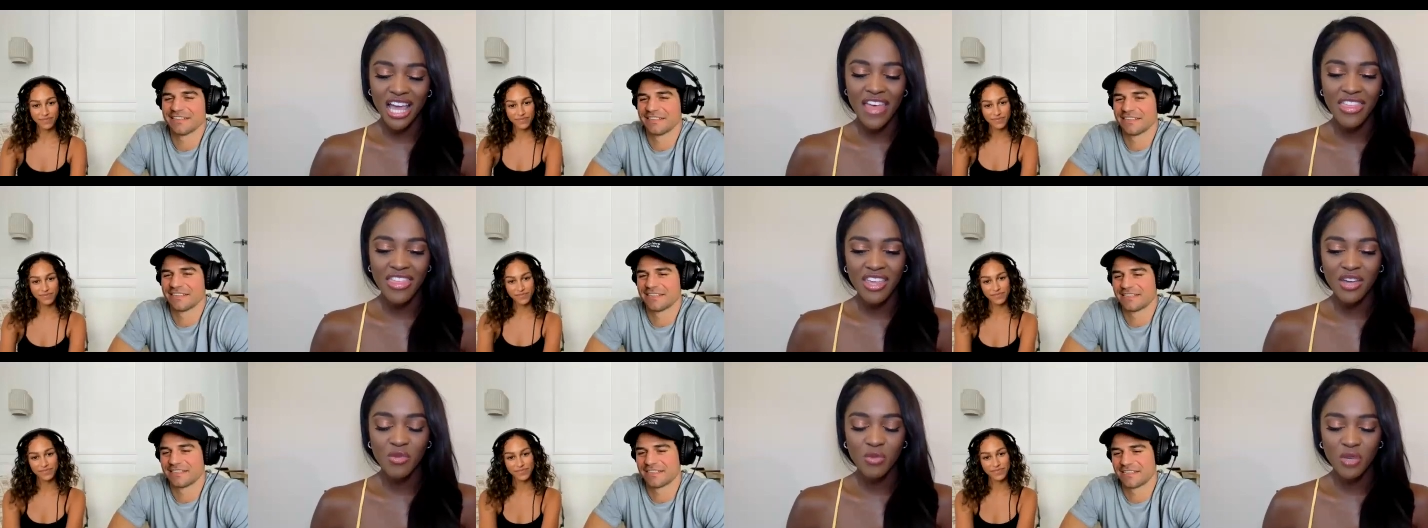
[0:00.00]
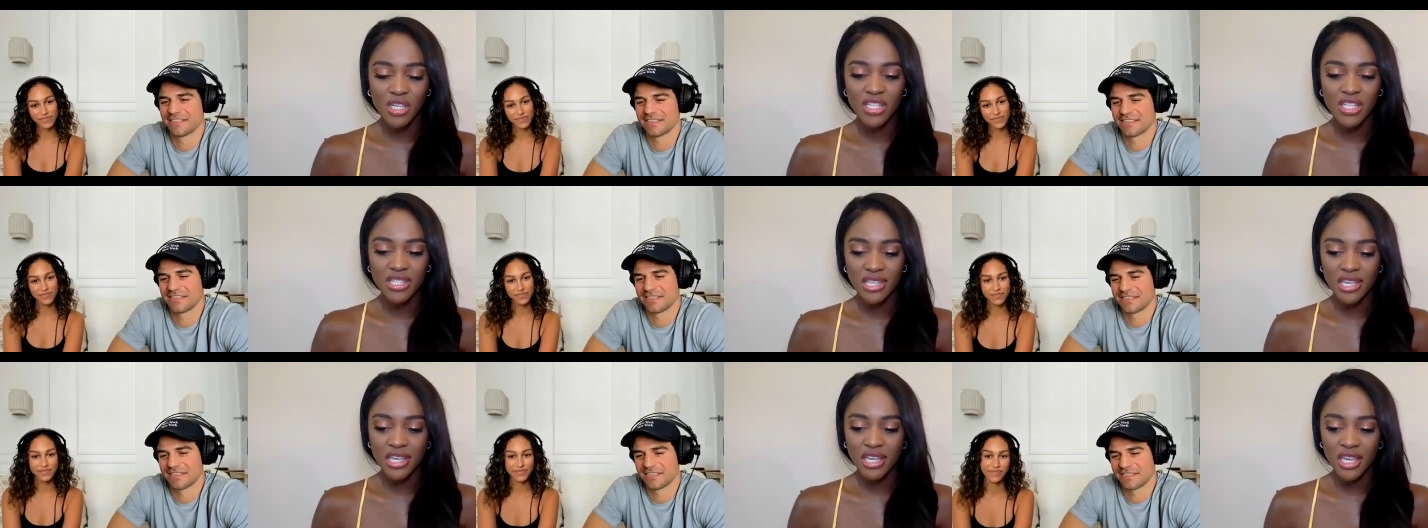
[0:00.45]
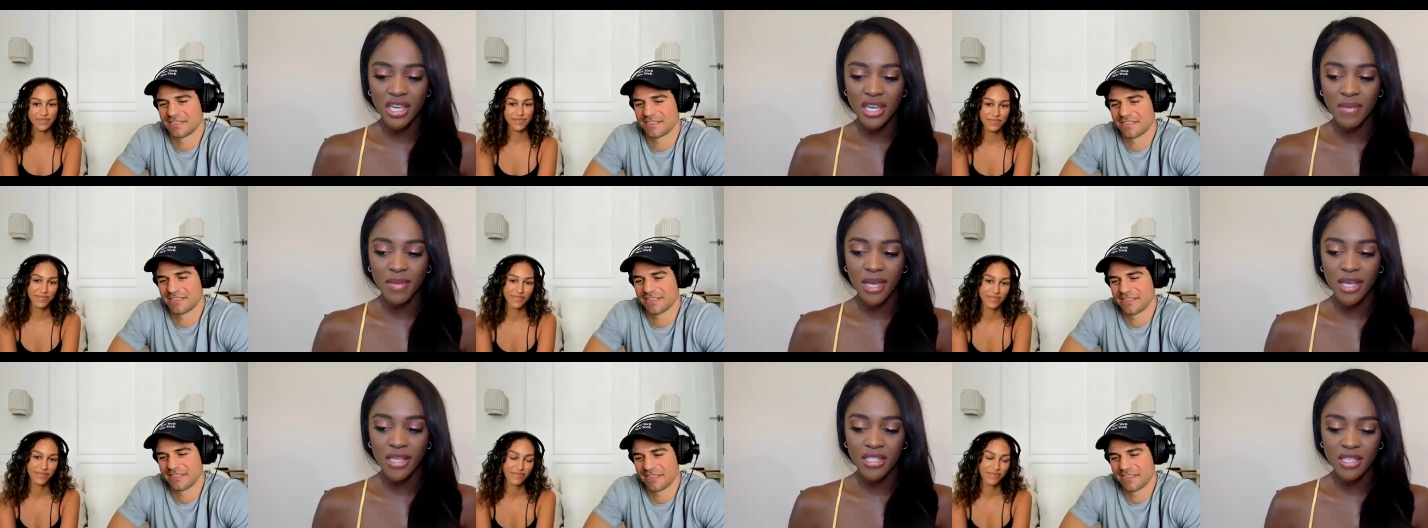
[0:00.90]
Speaker 1: I think we see
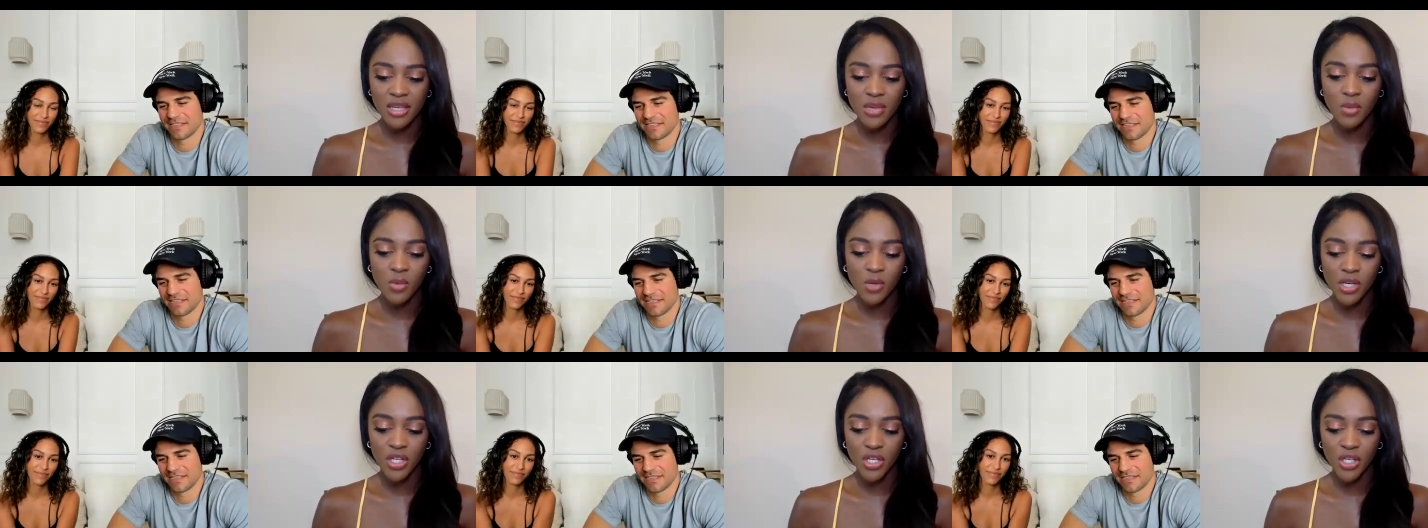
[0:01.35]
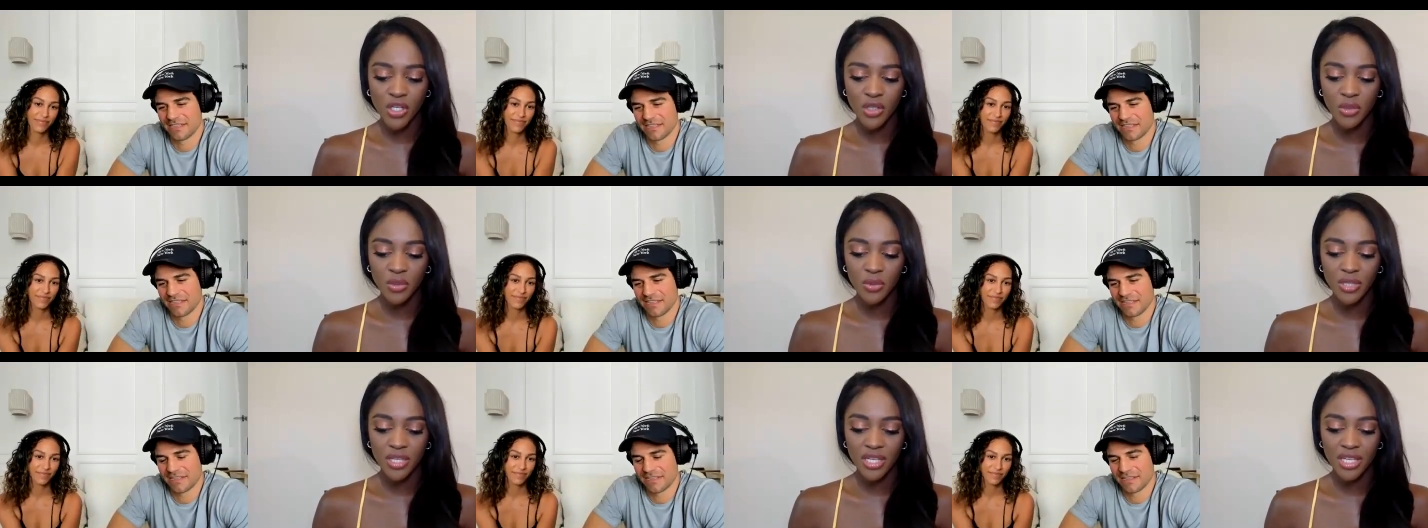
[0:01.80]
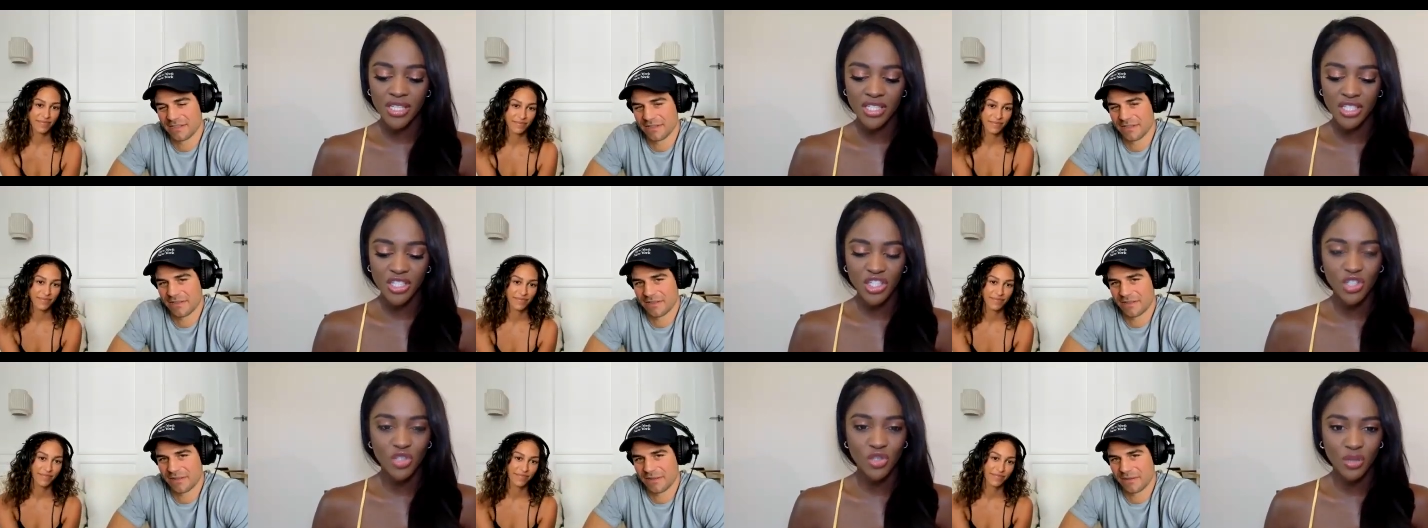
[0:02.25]
him as someone who is
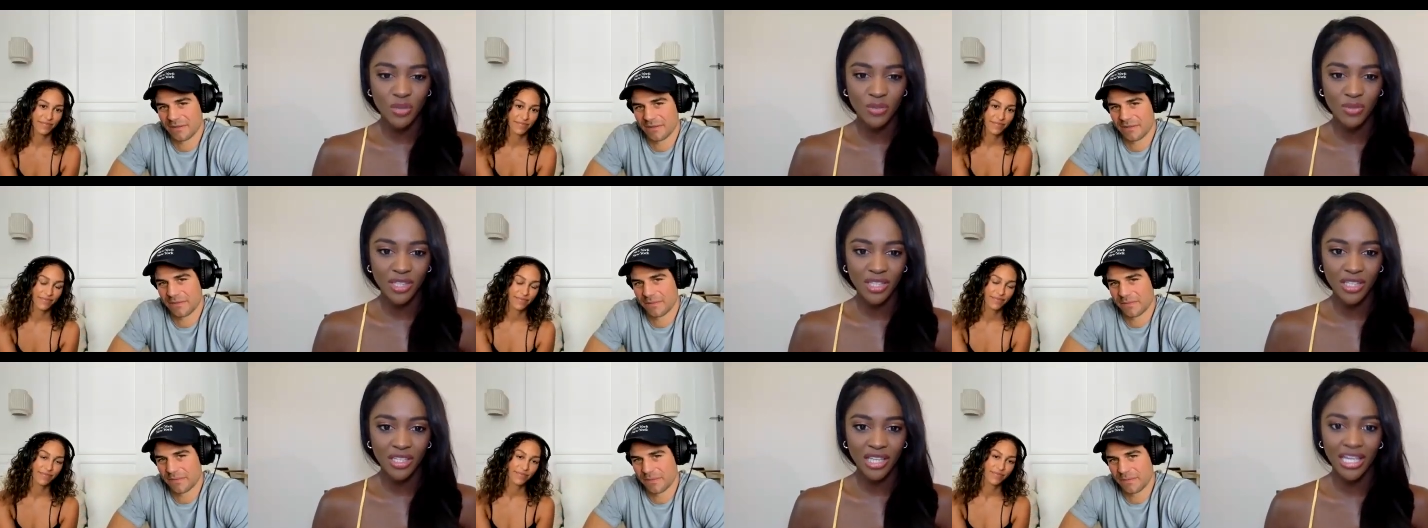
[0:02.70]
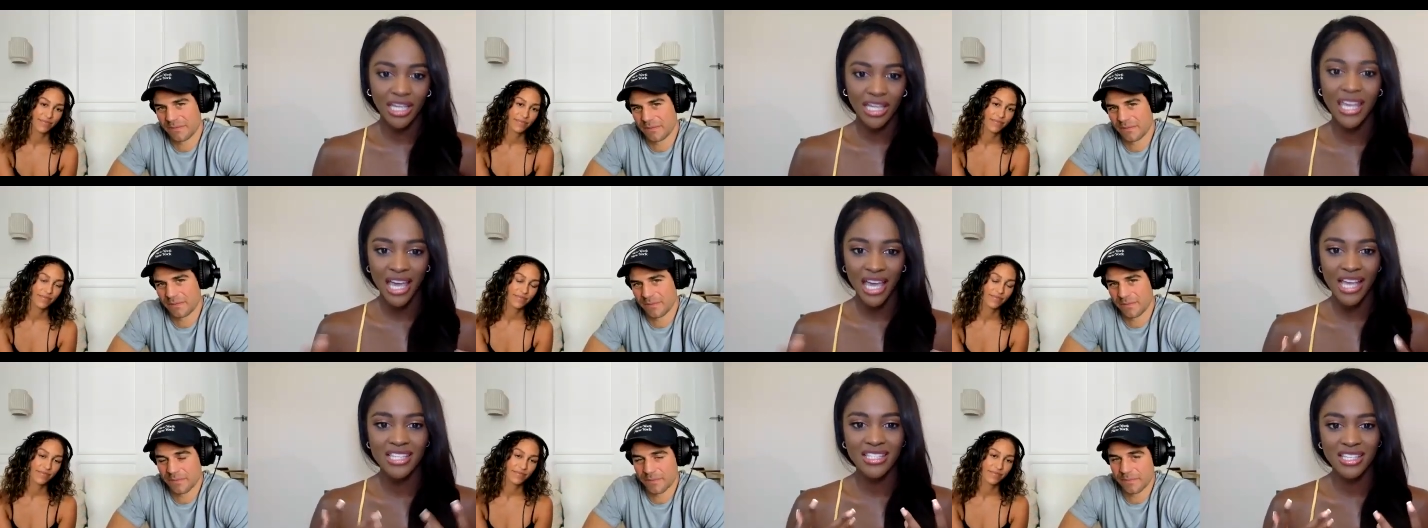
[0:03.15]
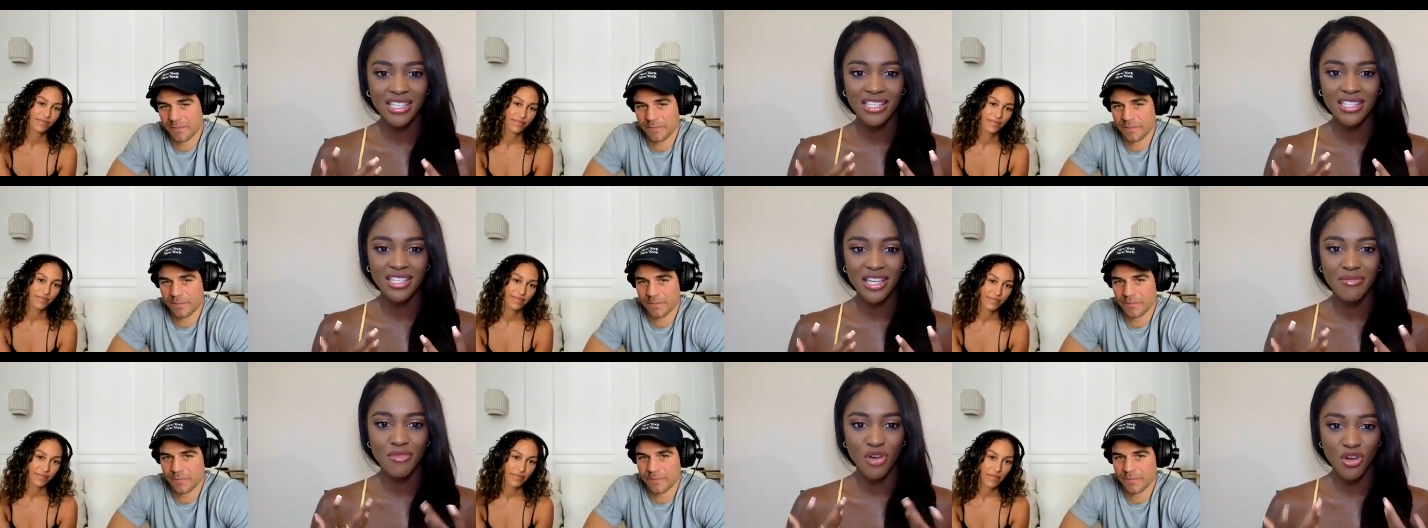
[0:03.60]
extremely like he has
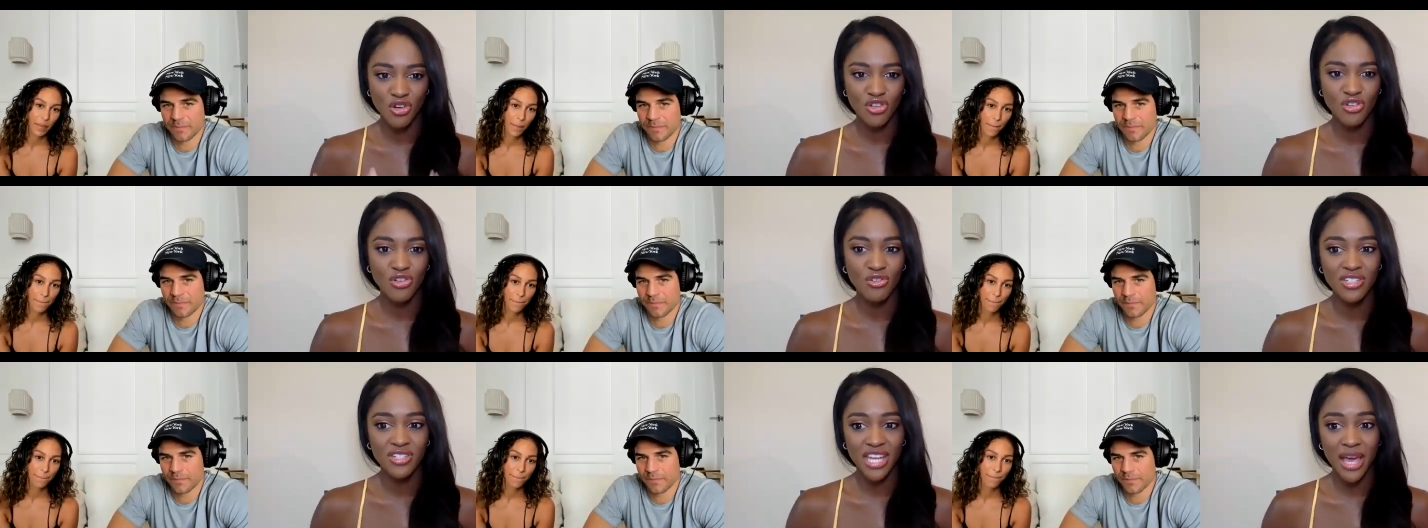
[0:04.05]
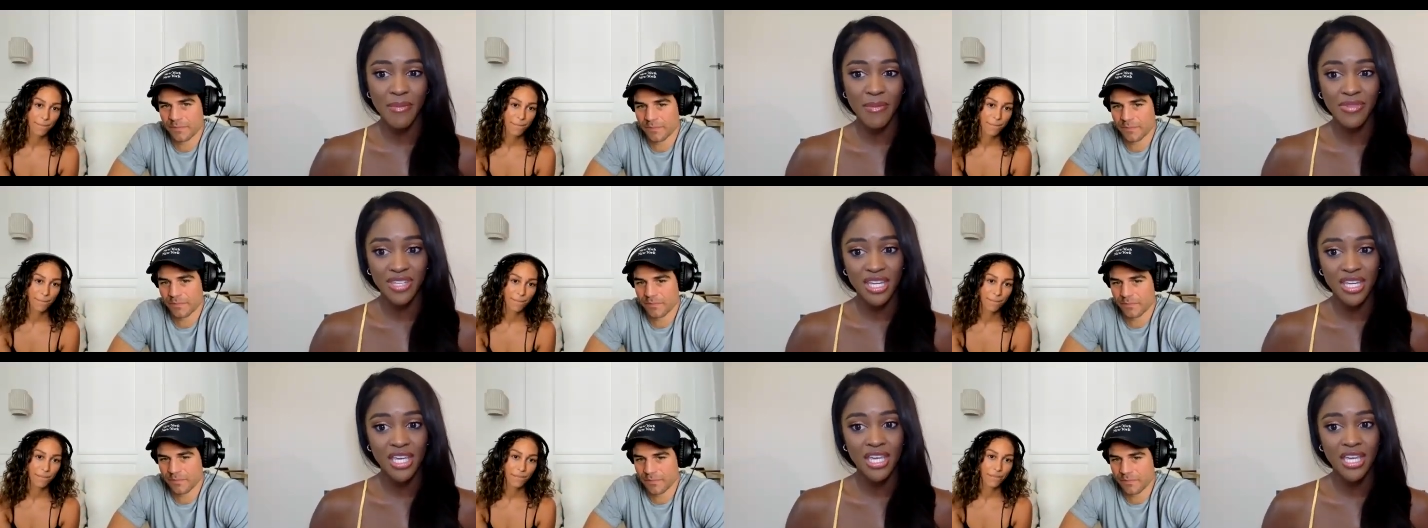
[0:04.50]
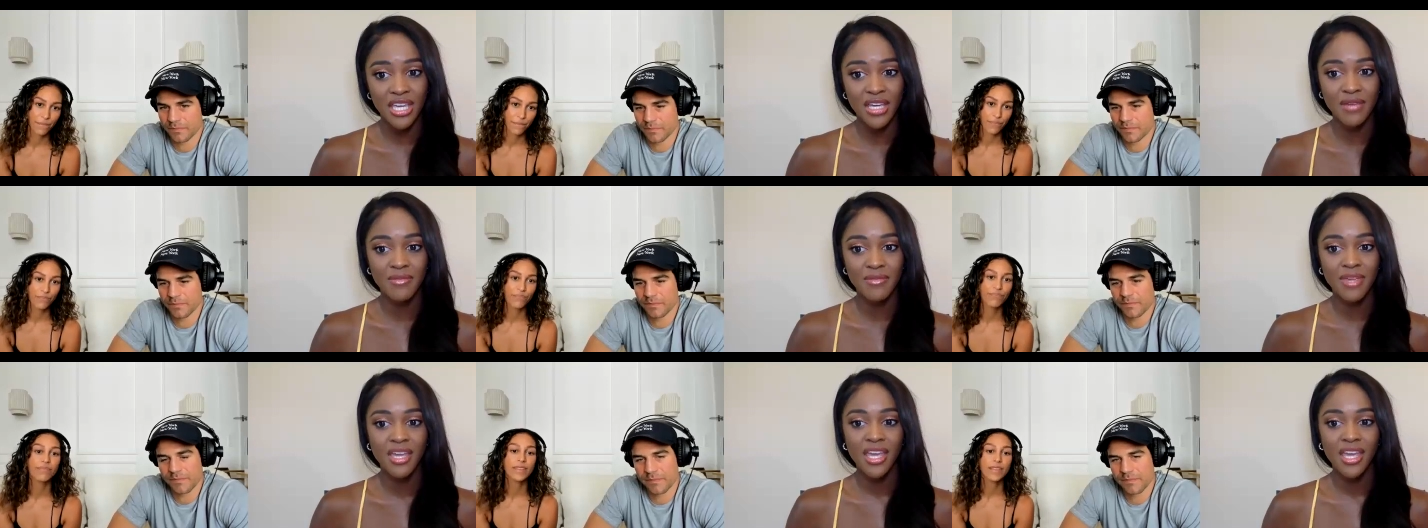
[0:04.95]
this emotional depth to
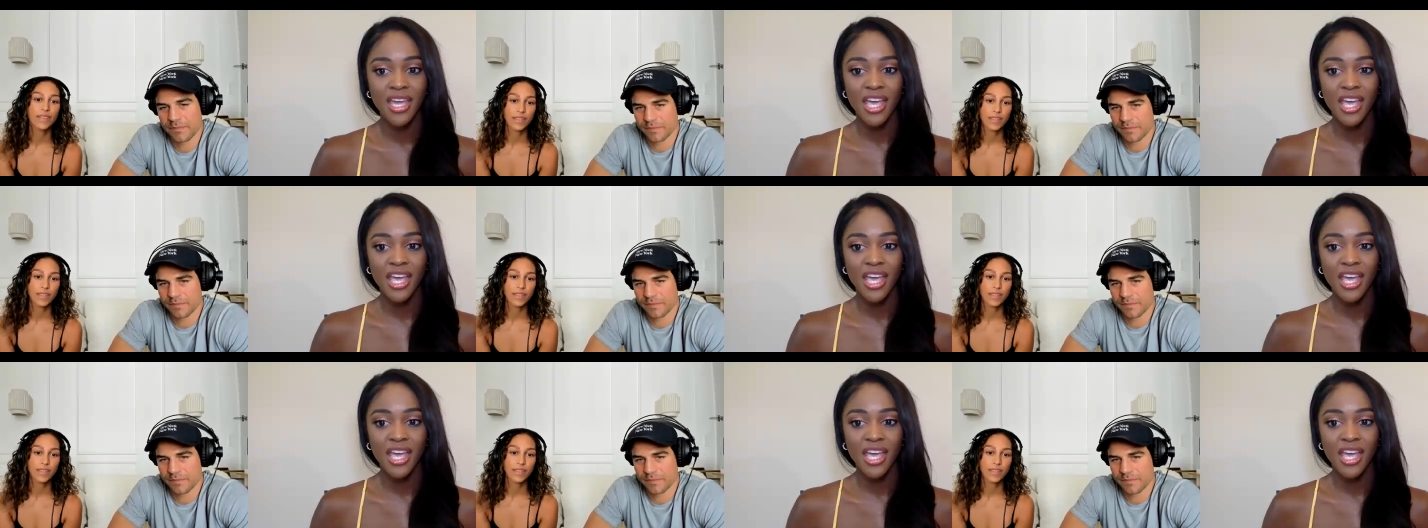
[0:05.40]
him,